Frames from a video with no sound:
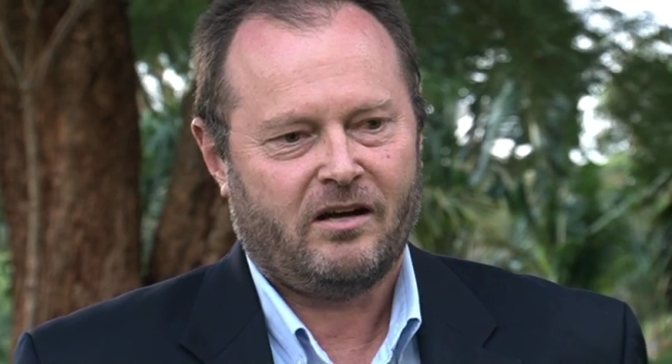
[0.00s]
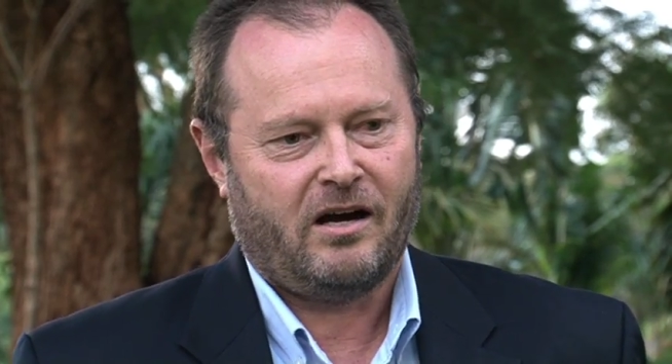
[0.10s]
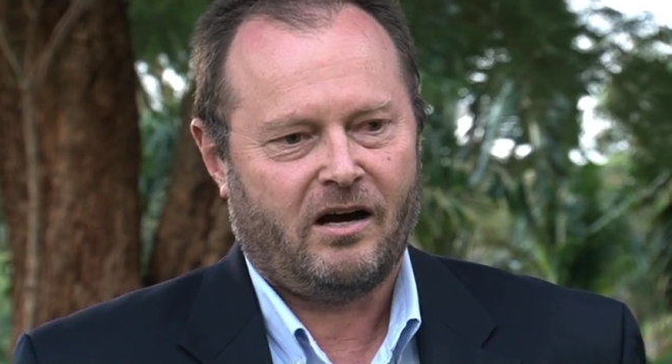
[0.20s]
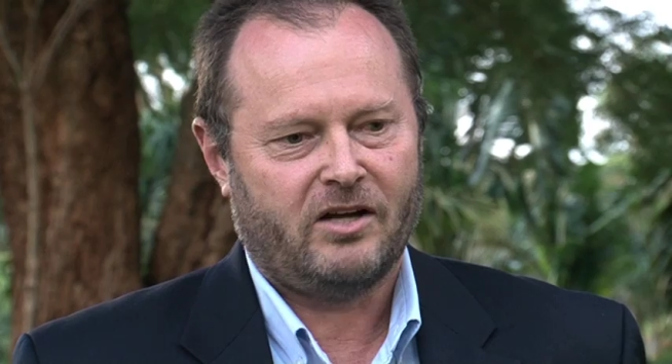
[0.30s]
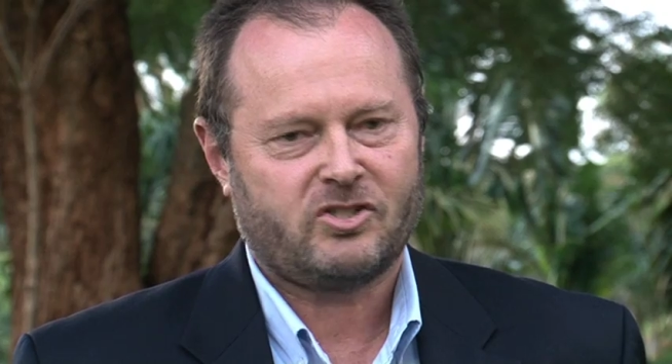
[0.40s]

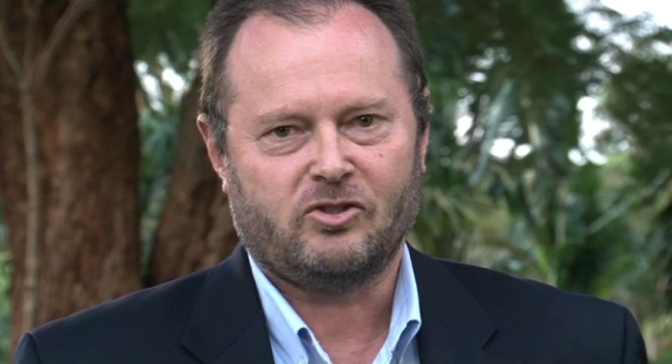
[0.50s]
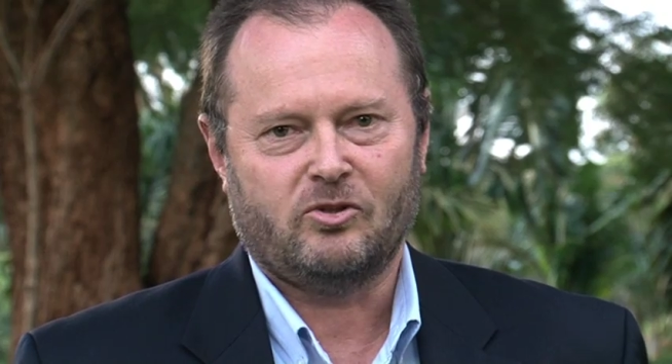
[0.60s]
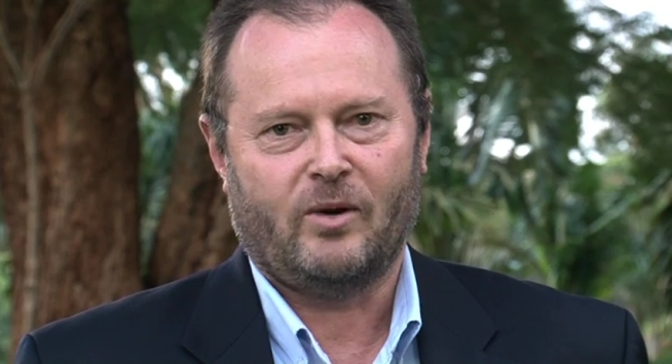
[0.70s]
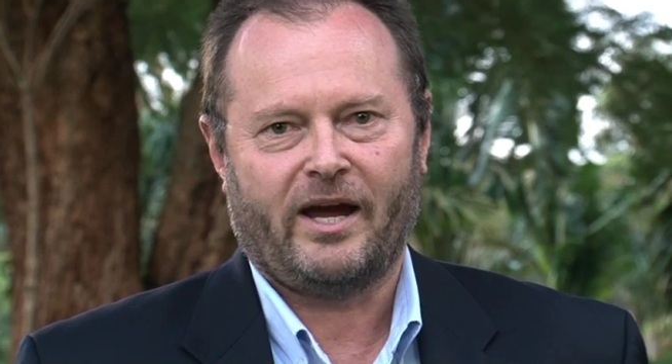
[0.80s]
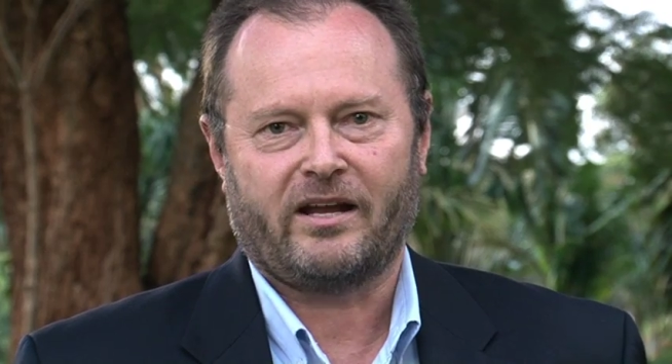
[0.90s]

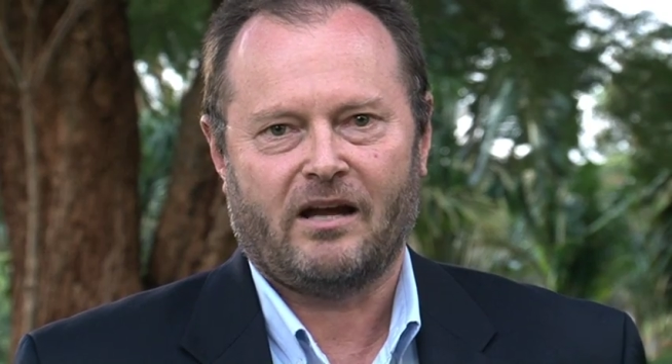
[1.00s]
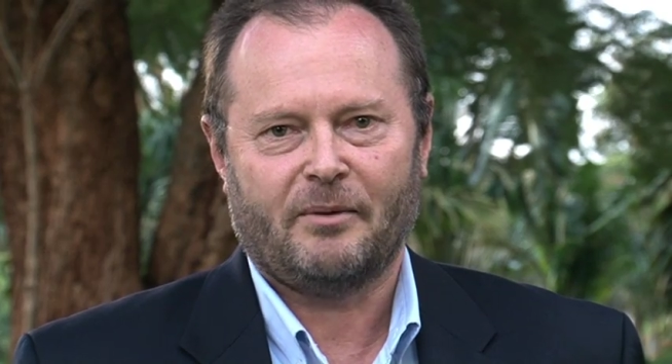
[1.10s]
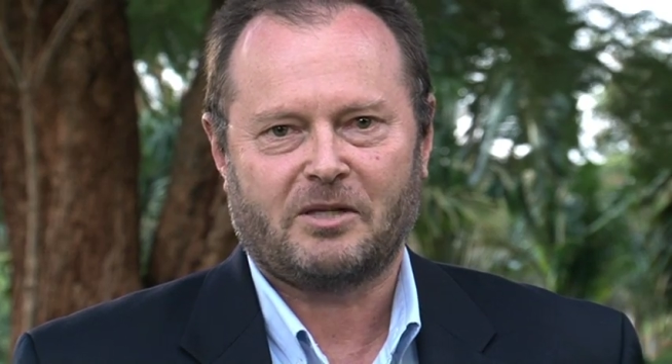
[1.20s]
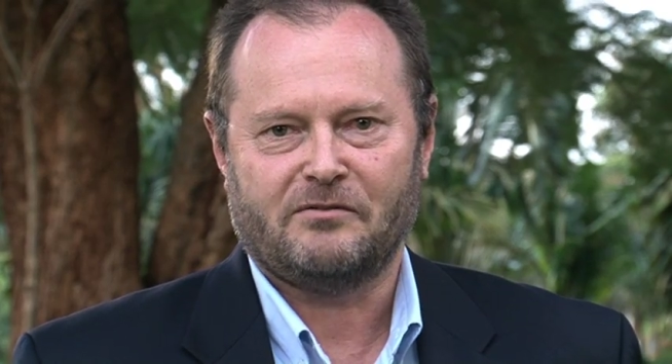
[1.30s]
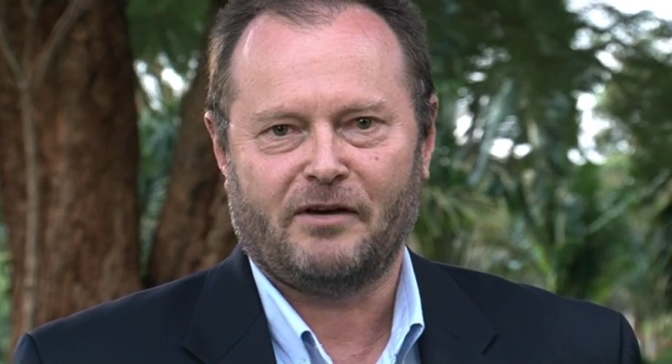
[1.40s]
to
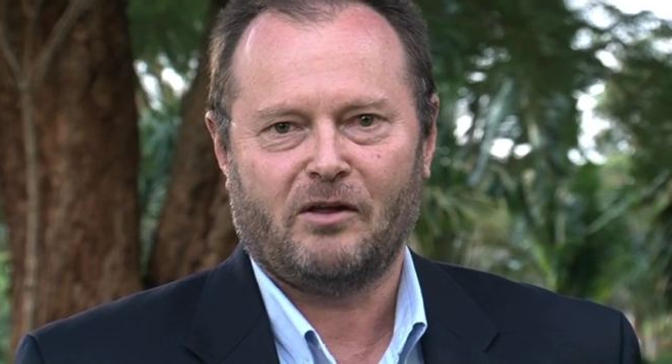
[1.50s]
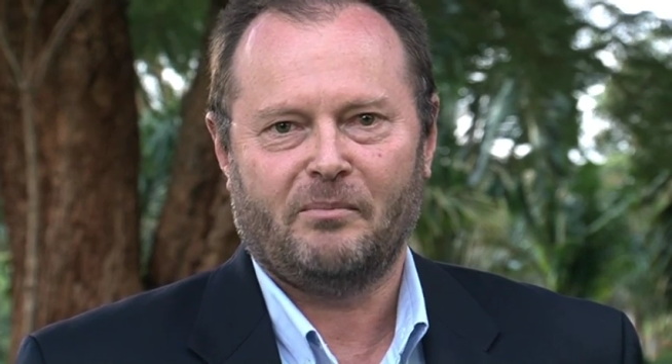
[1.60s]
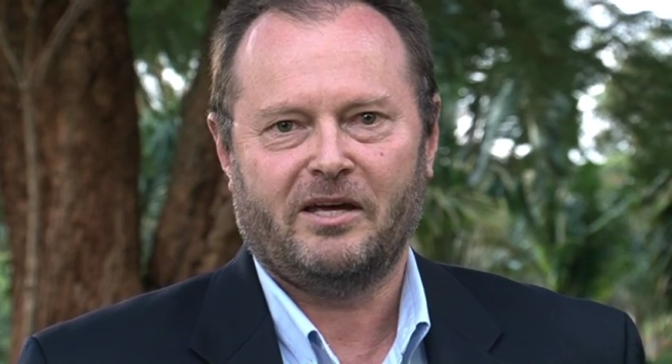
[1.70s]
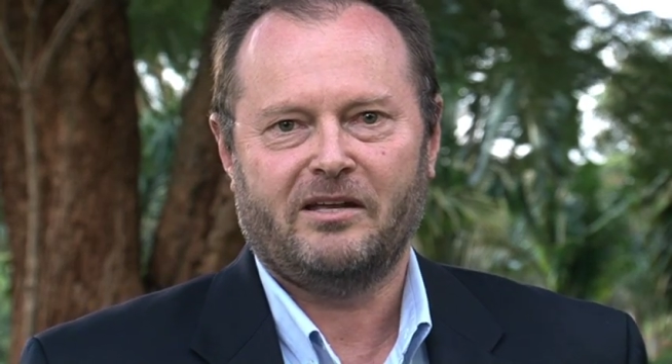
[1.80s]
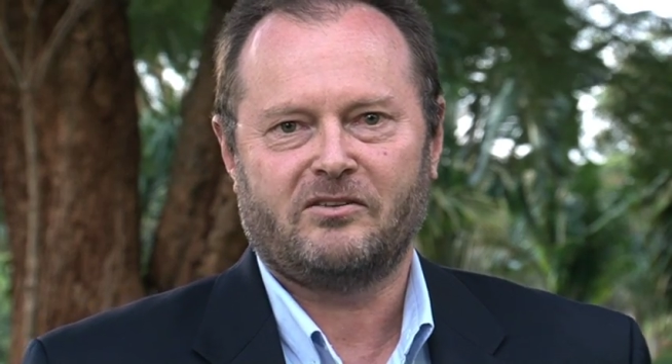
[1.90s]
economic
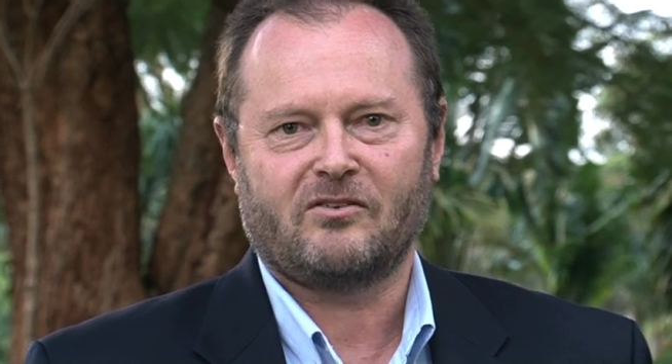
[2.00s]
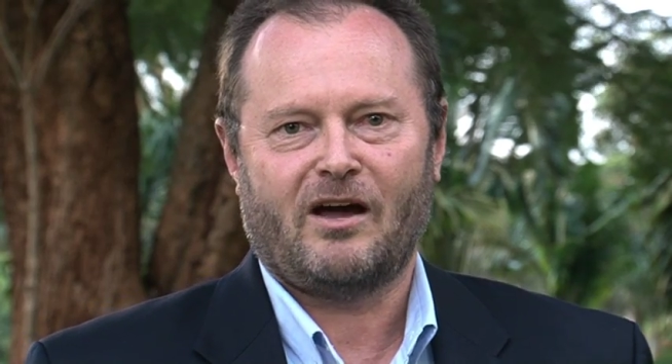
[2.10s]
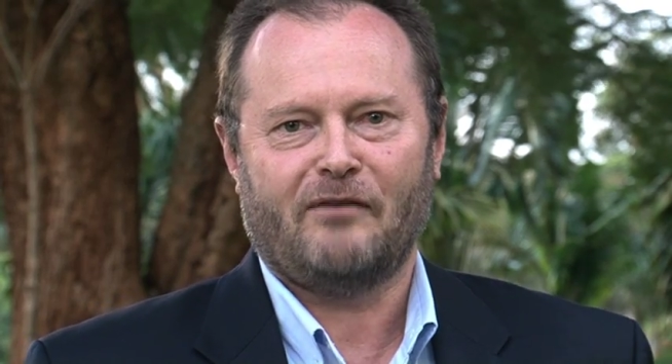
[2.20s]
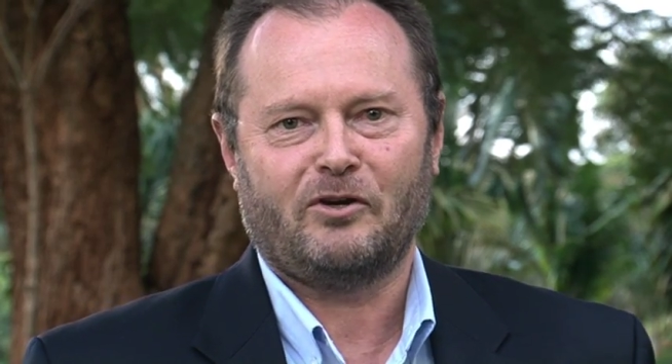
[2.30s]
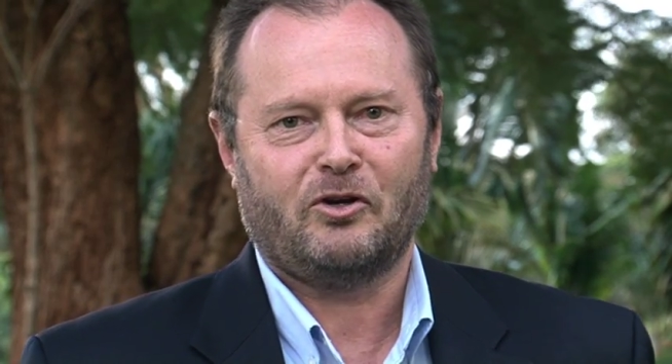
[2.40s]
development, to
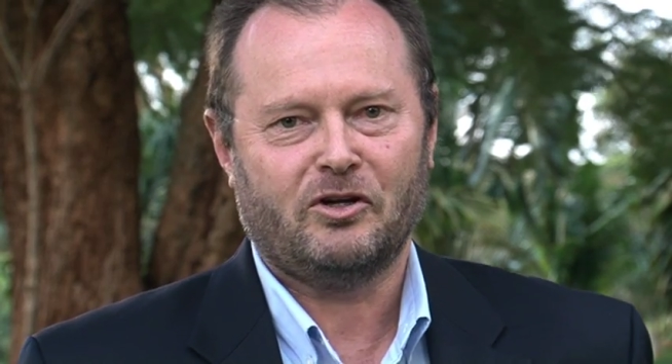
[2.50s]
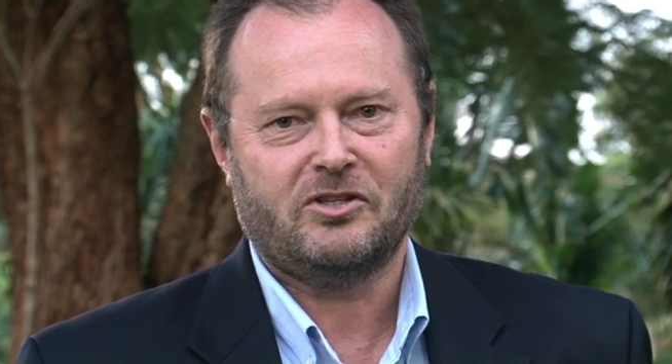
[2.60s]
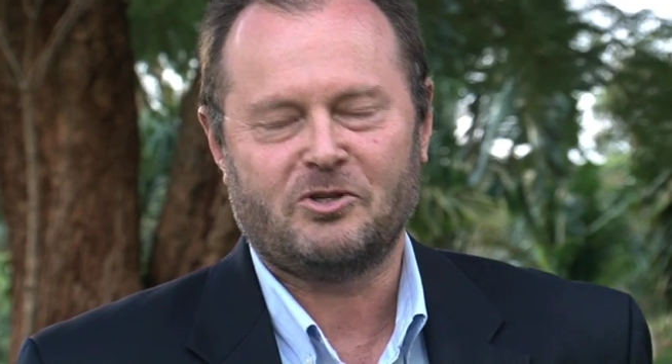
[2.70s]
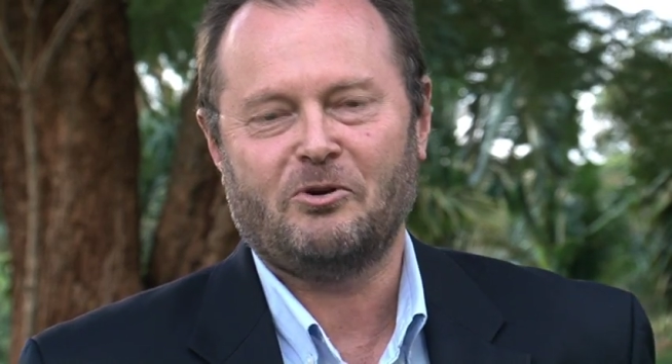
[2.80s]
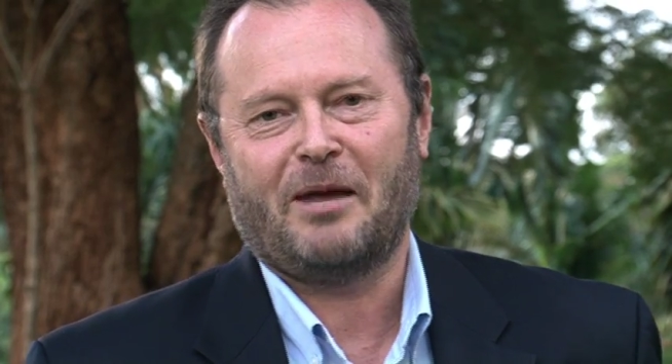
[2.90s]

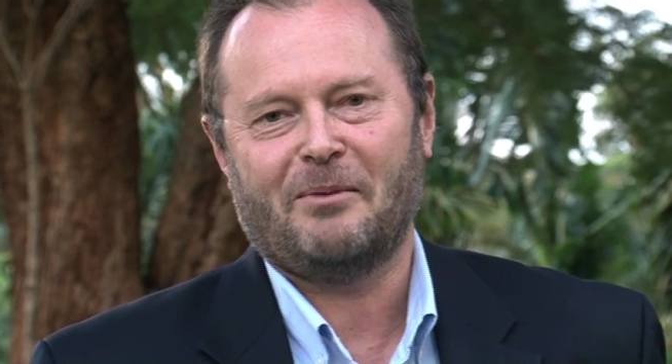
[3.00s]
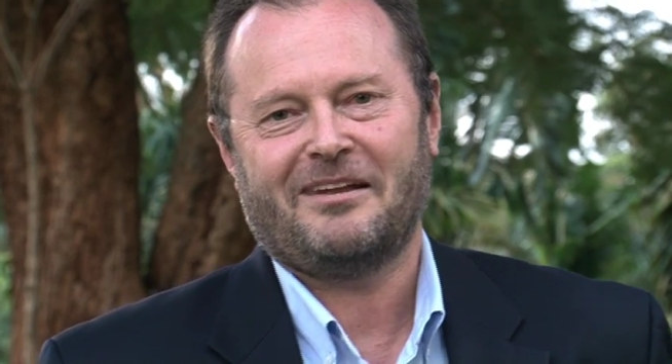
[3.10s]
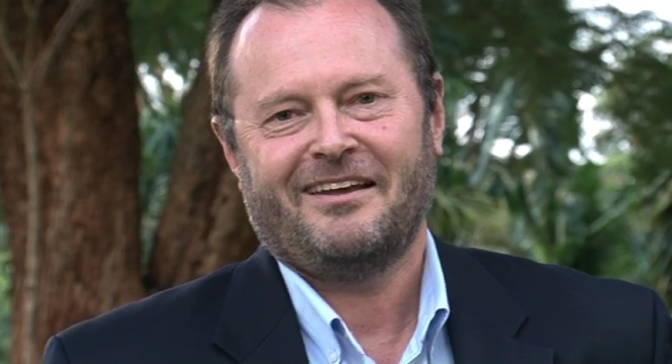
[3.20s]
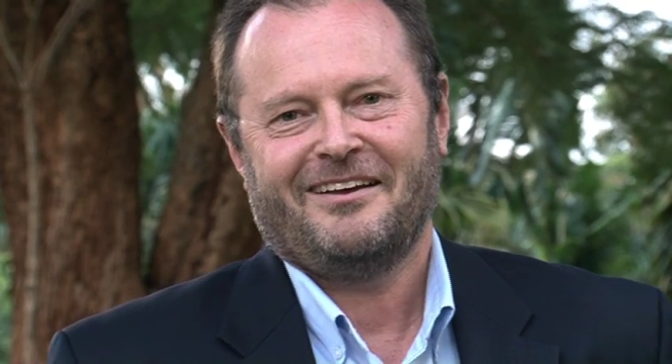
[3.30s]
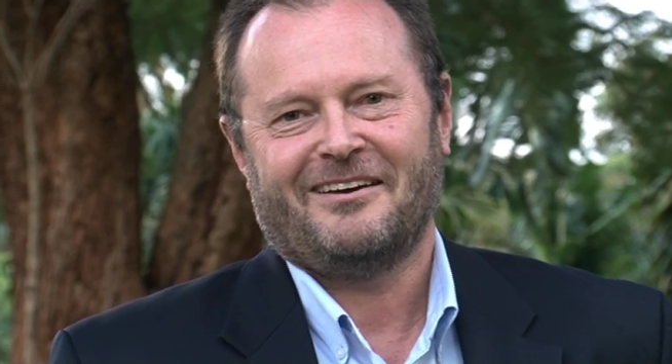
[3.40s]
livelihoods, you name
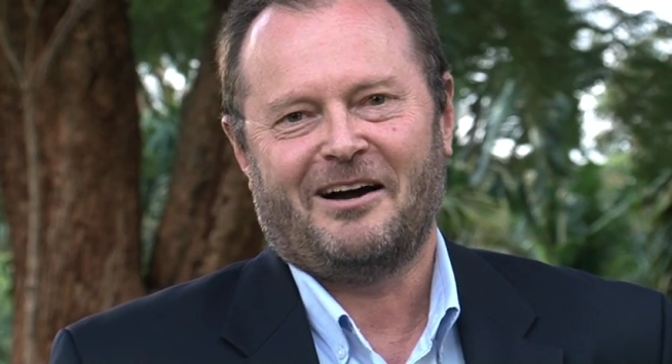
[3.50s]
it.